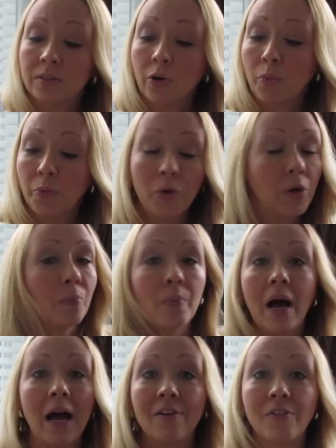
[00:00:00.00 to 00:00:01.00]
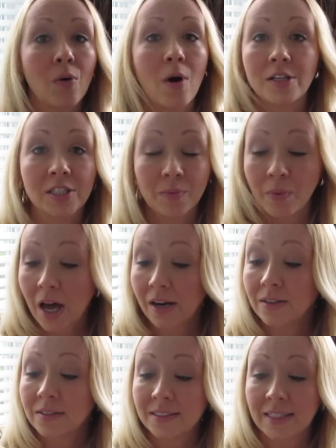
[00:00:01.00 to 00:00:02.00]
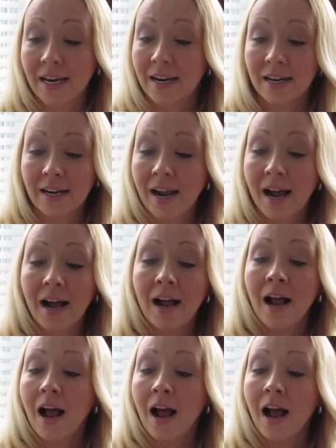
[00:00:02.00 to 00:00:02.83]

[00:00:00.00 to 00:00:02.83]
soap you can buy for washing bottles, da da da da.